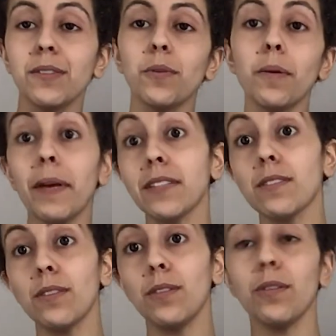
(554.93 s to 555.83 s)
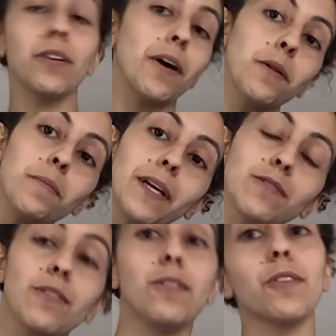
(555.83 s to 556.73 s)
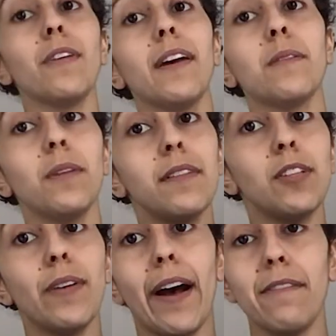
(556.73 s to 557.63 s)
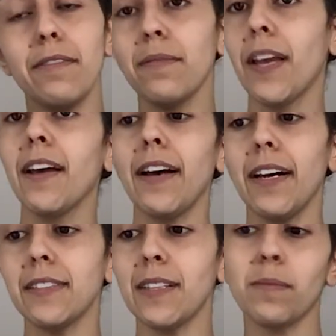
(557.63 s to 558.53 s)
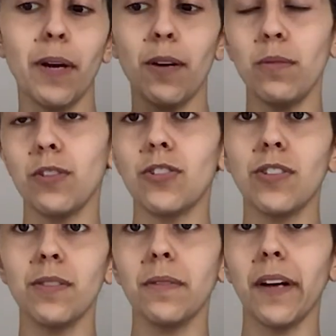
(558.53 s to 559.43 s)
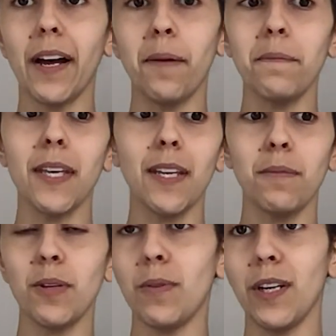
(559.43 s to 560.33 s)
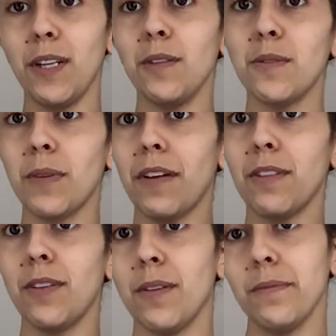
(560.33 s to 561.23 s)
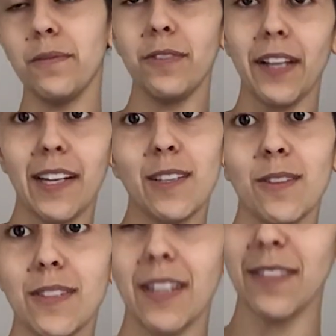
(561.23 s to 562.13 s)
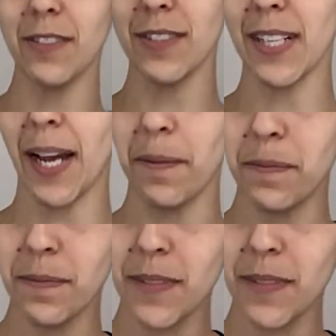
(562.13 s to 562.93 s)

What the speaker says: or a pencil or a colored pencil or a crayon, whatever you have. It doesn't matter which medium you want to use, whatever you feel like using for today.